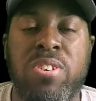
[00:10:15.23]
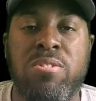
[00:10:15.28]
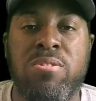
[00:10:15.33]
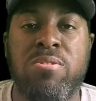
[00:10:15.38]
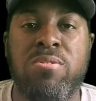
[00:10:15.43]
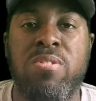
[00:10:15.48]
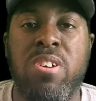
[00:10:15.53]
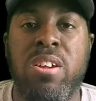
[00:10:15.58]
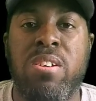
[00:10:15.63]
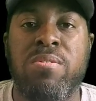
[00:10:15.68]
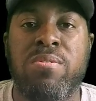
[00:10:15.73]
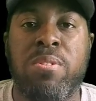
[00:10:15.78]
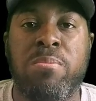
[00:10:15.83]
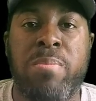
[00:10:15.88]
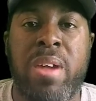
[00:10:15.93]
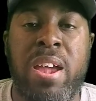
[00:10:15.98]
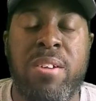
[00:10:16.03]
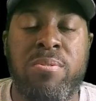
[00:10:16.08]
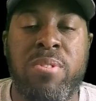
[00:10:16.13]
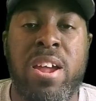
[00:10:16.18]
on from
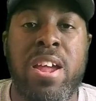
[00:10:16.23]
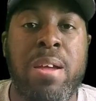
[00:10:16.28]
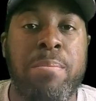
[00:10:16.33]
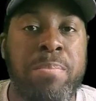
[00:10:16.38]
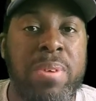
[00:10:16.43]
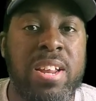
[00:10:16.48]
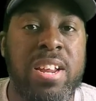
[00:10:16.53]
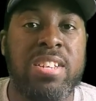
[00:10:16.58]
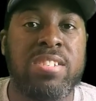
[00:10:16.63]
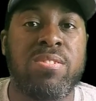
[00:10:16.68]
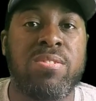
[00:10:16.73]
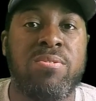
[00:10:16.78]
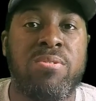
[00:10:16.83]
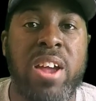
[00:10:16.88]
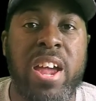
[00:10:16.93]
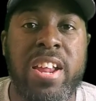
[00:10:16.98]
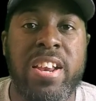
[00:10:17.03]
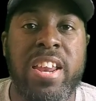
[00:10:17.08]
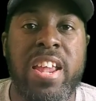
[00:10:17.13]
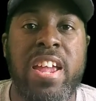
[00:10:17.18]
Matt Ryan. But as of
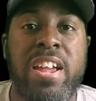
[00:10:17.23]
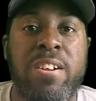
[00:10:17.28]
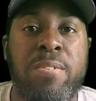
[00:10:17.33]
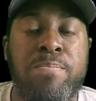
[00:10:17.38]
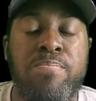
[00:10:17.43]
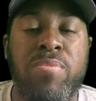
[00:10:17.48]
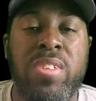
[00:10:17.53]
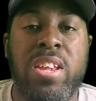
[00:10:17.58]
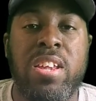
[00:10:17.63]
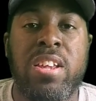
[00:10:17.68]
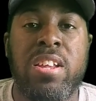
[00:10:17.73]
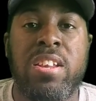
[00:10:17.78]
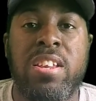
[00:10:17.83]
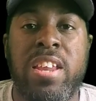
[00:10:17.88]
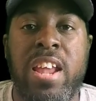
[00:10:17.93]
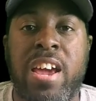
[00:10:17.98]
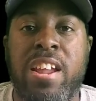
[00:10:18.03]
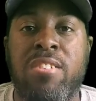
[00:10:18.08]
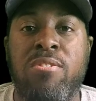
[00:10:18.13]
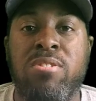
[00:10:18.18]
right now,
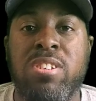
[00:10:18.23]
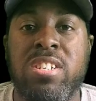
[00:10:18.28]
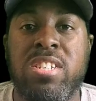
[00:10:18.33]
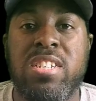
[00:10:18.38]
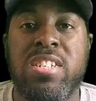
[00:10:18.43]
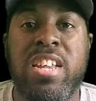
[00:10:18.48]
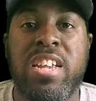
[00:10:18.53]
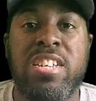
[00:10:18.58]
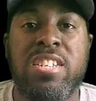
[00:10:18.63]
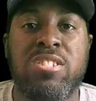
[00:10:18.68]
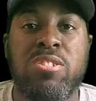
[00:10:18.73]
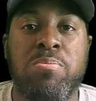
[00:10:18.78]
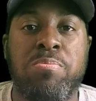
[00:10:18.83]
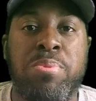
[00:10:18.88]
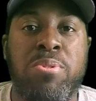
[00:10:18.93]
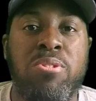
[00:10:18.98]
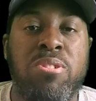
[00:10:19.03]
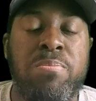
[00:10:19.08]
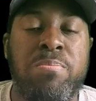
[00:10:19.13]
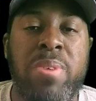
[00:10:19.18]
not only did they
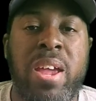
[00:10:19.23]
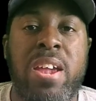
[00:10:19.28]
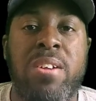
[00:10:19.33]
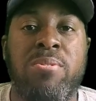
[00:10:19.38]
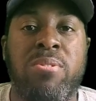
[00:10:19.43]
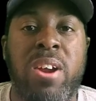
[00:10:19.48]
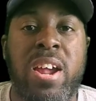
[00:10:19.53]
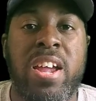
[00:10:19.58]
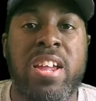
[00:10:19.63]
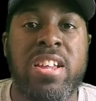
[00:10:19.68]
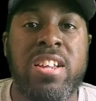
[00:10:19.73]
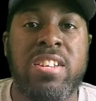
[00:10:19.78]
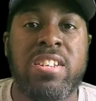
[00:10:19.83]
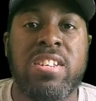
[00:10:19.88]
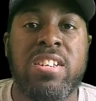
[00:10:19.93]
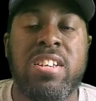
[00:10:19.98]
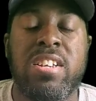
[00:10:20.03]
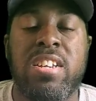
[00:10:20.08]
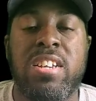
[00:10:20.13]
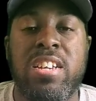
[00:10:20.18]
support Matt Ryan
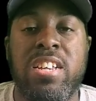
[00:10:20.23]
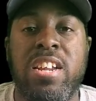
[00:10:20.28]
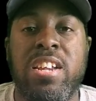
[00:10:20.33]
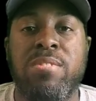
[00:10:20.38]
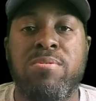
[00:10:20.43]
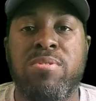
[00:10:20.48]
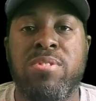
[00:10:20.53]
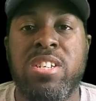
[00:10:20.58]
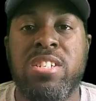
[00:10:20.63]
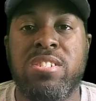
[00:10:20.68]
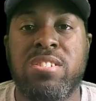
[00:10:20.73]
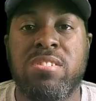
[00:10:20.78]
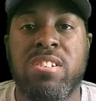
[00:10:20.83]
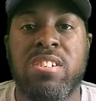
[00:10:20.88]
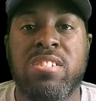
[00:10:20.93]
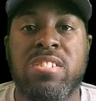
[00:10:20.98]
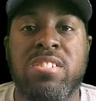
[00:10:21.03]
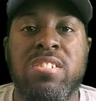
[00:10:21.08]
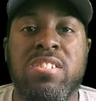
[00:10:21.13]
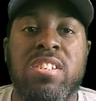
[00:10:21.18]
in a
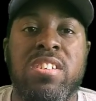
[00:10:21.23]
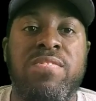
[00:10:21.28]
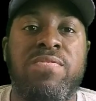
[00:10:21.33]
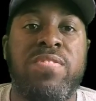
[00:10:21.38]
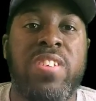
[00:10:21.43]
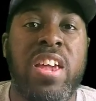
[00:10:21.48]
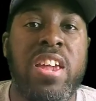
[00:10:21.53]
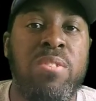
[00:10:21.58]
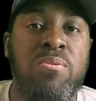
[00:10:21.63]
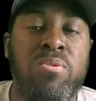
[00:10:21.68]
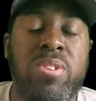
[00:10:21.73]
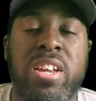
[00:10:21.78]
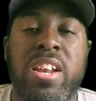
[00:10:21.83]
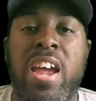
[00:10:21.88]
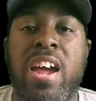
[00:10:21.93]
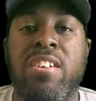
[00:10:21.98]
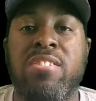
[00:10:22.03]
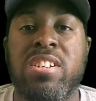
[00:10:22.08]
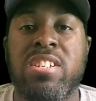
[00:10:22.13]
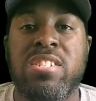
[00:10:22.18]
restructure, they went
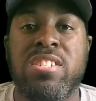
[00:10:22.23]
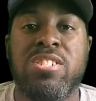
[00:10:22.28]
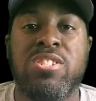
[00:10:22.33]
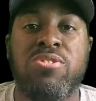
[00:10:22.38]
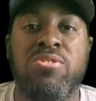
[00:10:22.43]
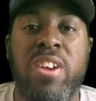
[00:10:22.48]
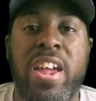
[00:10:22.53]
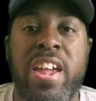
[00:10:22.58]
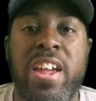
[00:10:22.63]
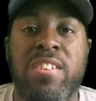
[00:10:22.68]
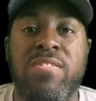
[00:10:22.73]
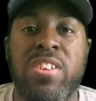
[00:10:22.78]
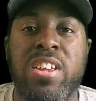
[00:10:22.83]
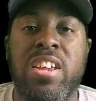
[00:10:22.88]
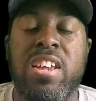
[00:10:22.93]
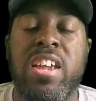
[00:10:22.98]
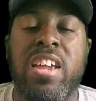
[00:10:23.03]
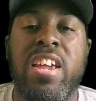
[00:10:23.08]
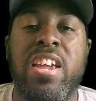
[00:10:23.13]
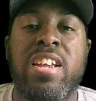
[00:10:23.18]
out in the draft
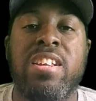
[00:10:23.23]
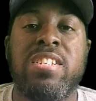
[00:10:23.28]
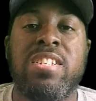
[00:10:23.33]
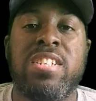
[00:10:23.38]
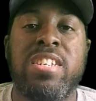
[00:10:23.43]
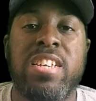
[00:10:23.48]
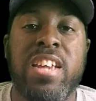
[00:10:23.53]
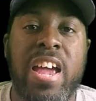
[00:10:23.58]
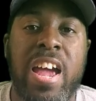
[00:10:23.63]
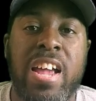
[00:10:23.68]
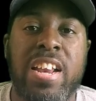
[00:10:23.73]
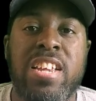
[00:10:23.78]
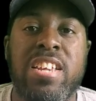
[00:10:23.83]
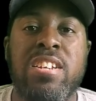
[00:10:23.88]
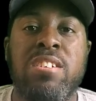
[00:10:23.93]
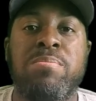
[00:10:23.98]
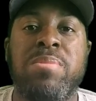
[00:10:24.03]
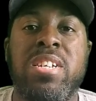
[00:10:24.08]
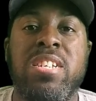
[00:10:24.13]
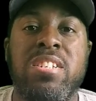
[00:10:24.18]
and got
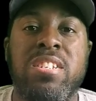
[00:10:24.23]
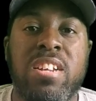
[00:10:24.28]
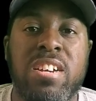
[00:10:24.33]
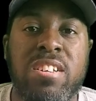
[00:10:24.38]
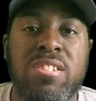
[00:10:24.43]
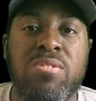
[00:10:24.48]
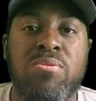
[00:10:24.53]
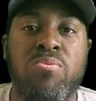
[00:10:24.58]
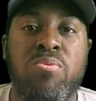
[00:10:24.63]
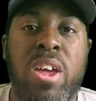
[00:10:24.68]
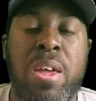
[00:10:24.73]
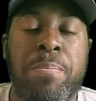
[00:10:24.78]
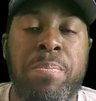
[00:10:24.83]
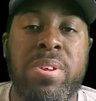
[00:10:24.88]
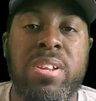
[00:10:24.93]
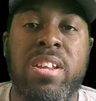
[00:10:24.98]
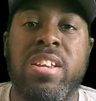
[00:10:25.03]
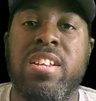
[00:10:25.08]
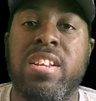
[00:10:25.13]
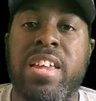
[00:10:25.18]
him another
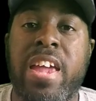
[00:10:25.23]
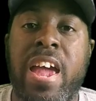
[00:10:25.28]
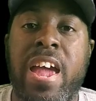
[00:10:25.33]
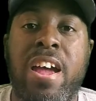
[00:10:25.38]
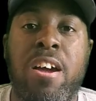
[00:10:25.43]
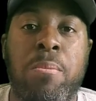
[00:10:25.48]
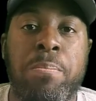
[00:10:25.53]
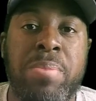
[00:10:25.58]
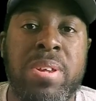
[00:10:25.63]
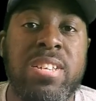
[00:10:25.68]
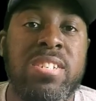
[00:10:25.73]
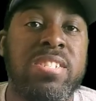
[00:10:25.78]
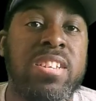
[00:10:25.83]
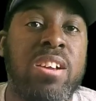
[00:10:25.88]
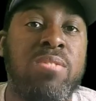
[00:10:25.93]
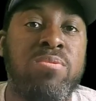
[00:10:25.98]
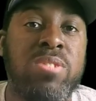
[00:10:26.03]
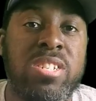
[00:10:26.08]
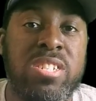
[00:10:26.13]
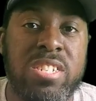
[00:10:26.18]
weapon in Kyle Pitts
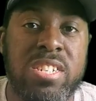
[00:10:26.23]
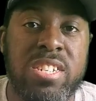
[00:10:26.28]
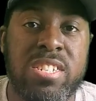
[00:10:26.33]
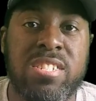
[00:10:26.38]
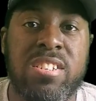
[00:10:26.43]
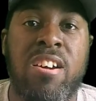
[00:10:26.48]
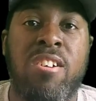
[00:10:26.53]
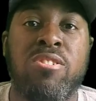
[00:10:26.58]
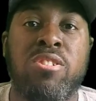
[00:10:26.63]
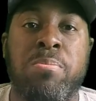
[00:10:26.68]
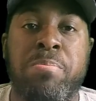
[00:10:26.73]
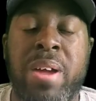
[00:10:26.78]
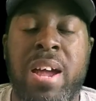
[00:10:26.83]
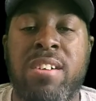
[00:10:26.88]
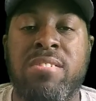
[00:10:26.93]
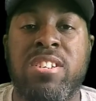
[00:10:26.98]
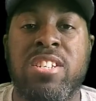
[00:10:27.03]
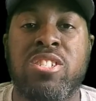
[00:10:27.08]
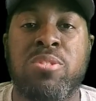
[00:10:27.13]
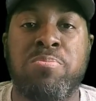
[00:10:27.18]
that we just talked
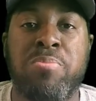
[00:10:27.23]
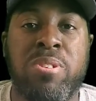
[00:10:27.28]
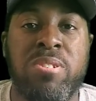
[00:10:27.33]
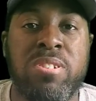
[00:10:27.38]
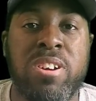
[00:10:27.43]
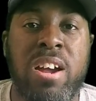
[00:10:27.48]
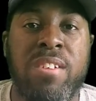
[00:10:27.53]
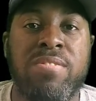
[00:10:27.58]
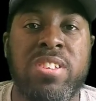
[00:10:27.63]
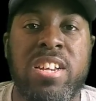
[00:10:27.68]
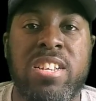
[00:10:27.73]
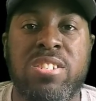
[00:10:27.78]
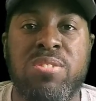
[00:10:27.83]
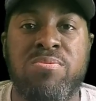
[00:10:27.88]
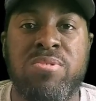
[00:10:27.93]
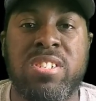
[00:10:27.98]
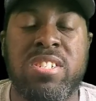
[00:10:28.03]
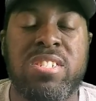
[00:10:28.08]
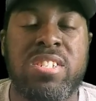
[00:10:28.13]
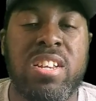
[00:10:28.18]
about, that sprung off that
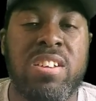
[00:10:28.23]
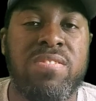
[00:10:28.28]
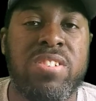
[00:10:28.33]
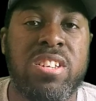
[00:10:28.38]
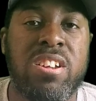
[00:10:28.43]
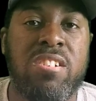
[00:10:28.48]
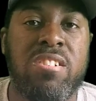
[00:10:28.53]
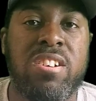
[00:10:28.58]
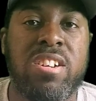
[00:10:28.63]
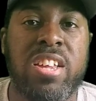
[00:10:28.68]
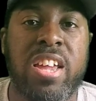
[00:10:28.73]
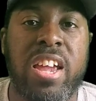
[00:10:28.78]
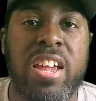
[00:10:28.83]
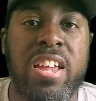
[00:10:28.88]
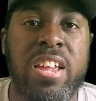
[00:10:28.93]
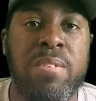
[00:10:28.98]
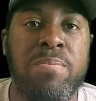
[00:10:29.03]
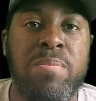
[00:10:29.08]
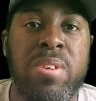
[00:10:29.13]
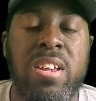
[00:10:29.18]
twenty-seven yard
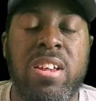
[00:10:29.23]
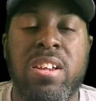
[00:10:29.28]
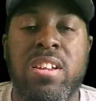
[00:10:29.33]
game